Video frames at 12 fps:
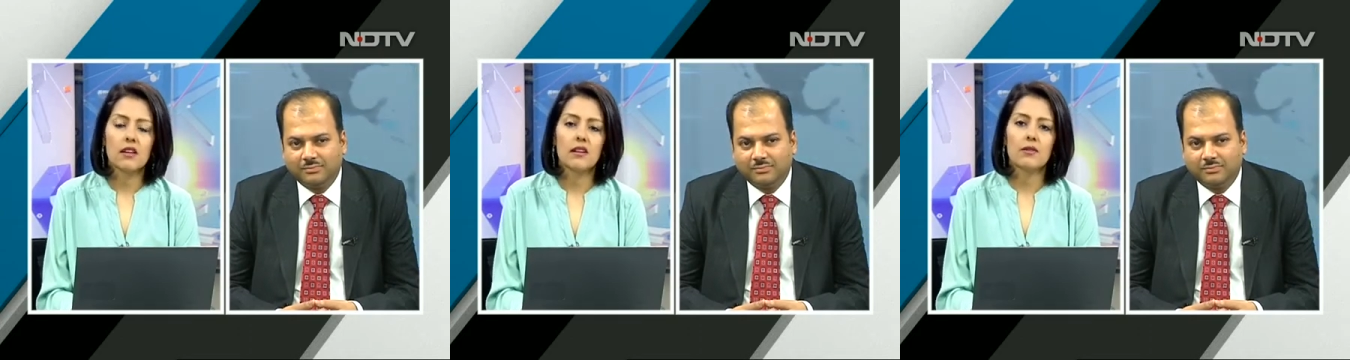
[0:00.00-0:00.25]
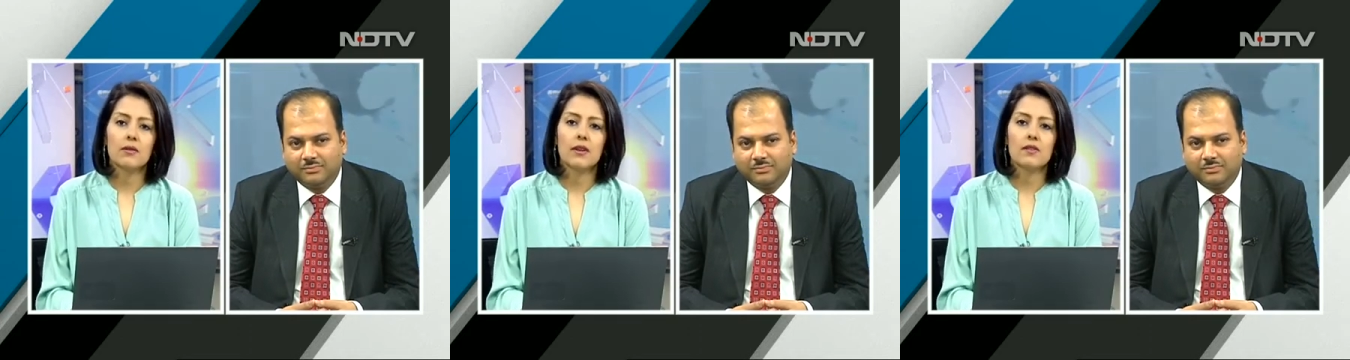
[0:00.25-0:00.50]

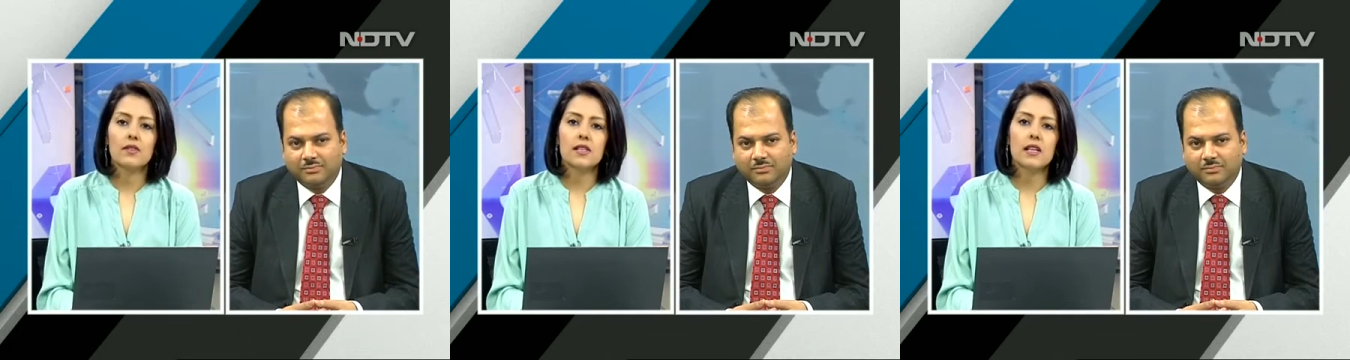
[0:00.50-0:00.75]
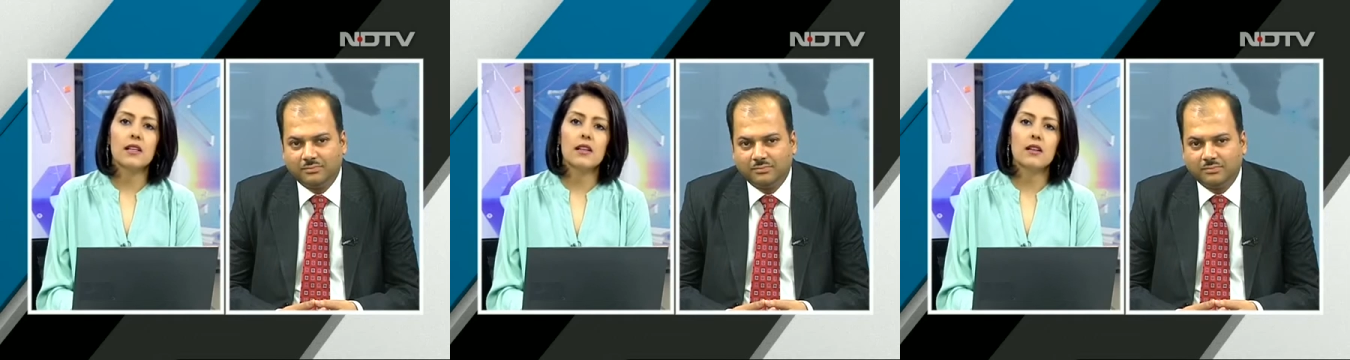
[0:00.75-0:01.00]
Speaker 1: Uh, we've
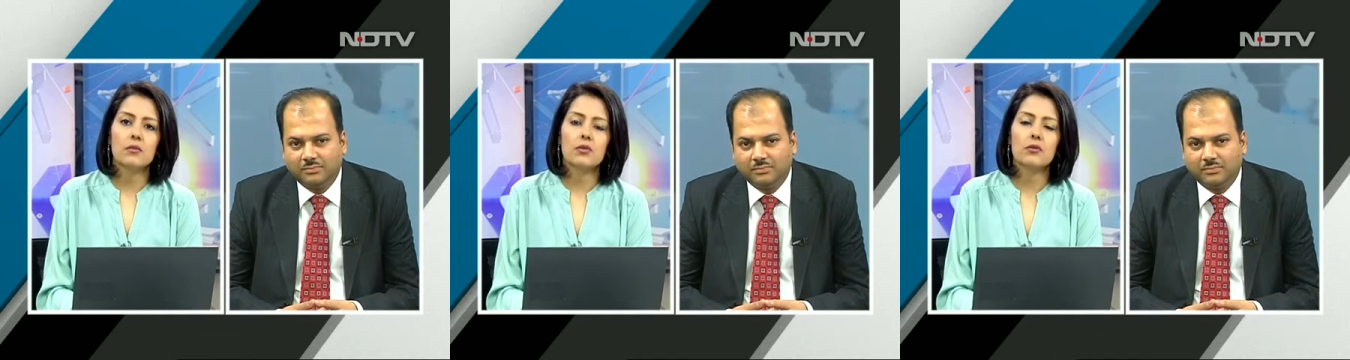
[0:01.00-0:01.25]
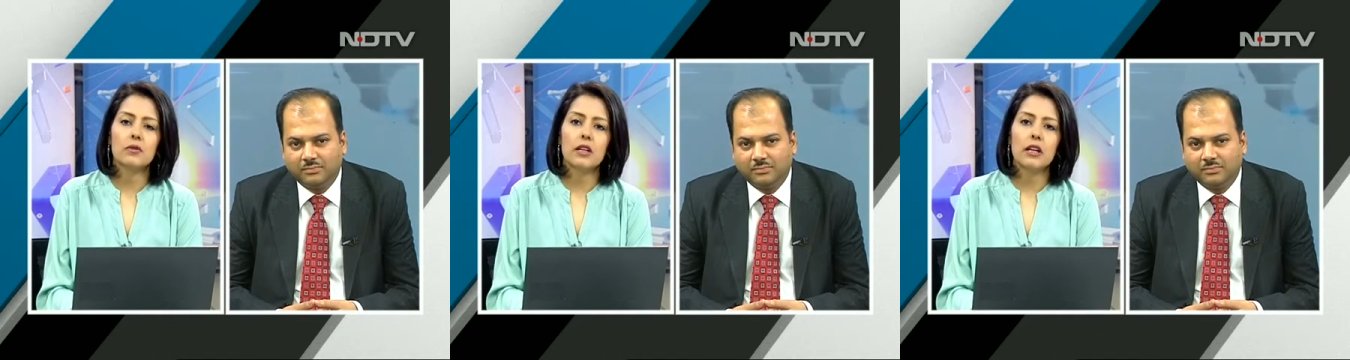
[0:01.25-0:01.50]
seen an
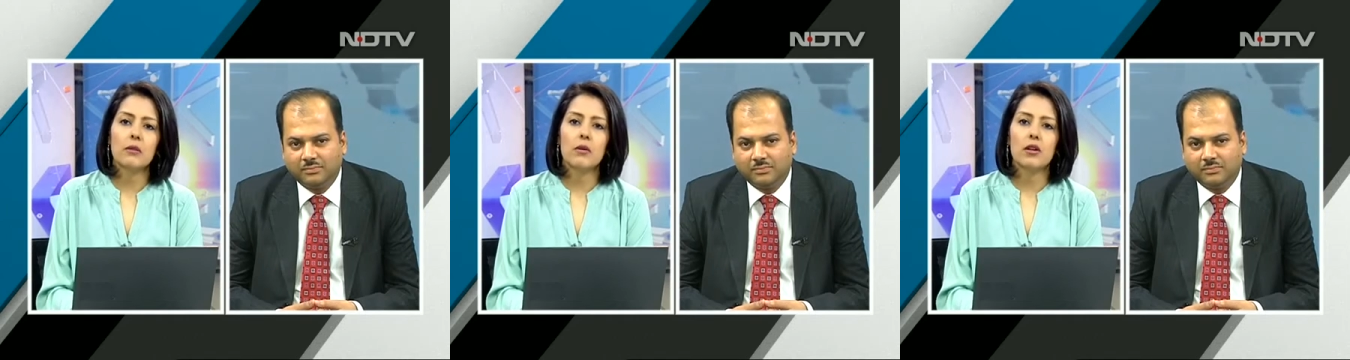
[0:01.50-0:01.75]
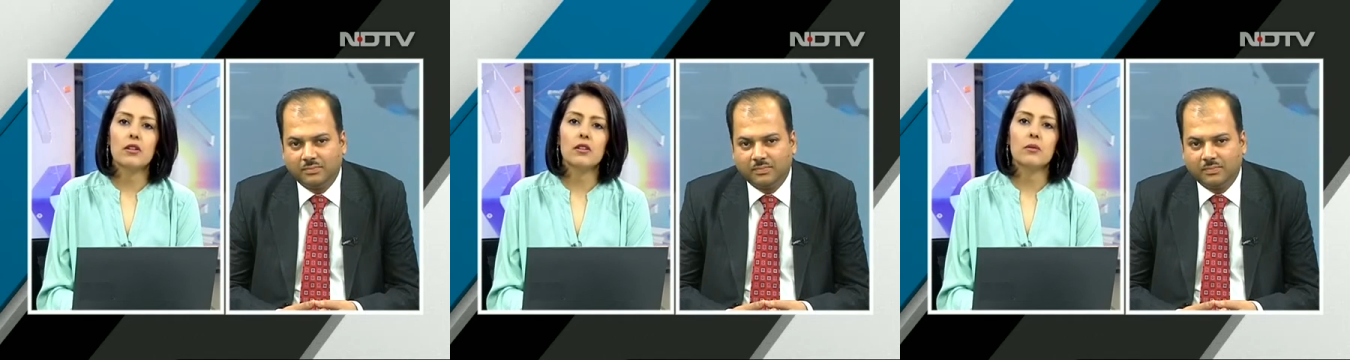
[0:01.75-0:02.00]
improvement in
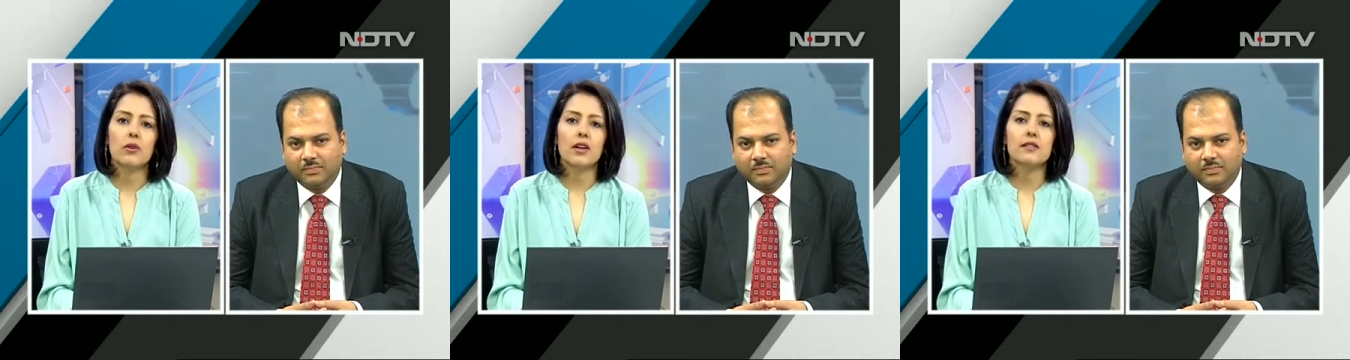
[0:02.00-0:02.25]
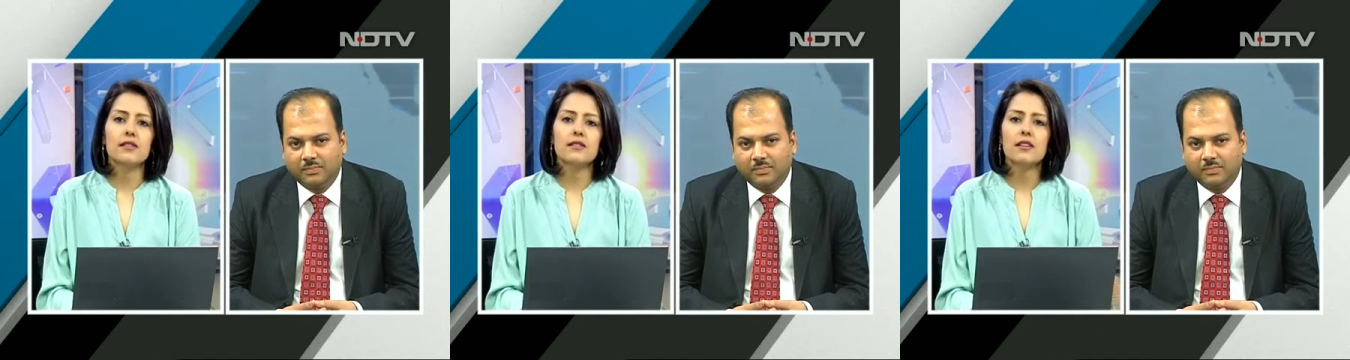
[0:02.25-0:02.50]
commodity
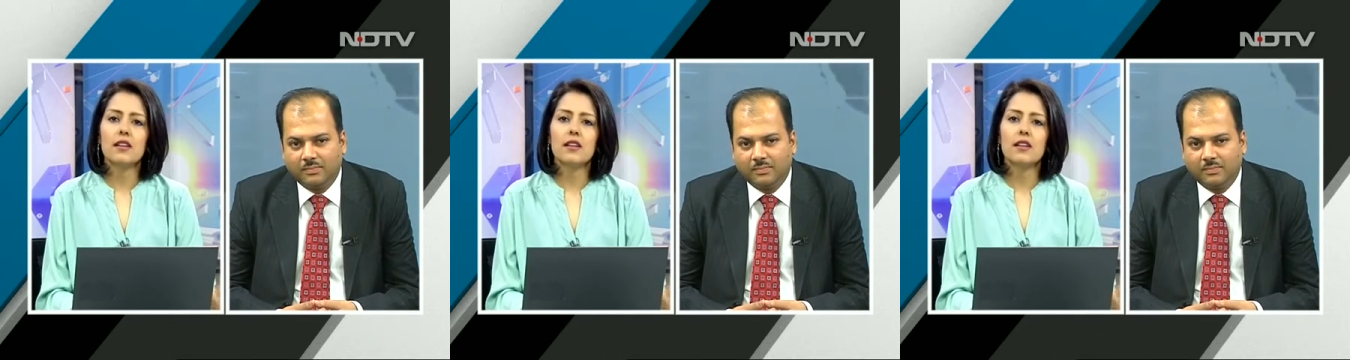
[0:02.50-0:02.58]
prices